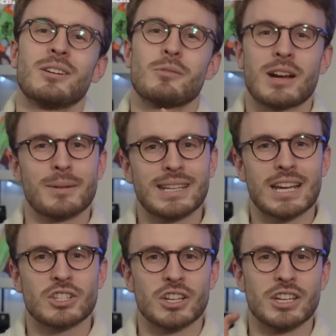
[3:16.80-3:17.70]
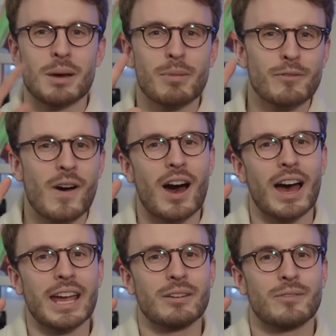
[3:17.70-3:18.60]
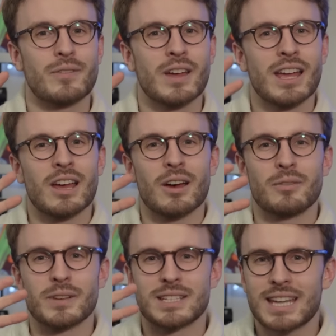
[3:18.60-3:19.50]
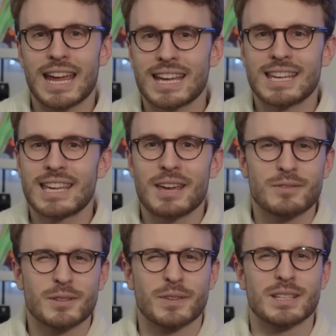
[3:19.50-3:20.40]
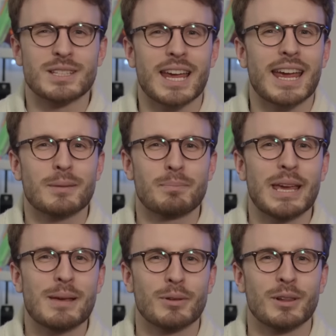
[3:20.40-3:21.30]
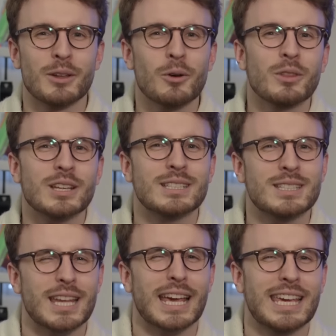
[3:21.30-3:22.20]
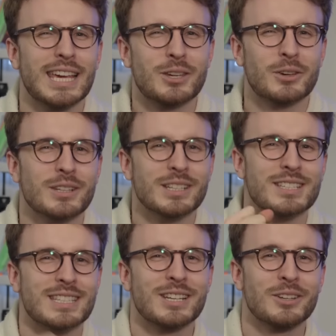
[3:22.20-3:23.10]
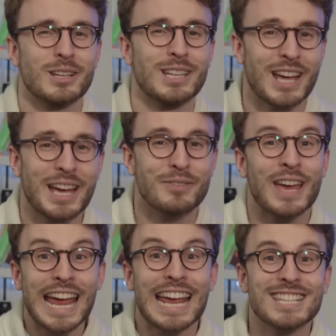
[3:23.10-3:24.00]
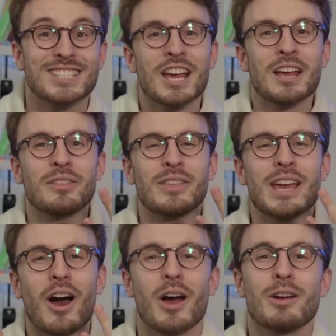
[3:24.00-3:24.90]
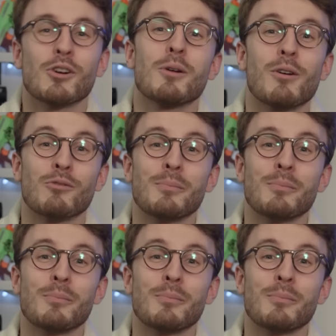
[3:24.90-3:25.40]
recommendation, number five, for tech gifts, for tech people, all the techie goodness in your life is the iRobot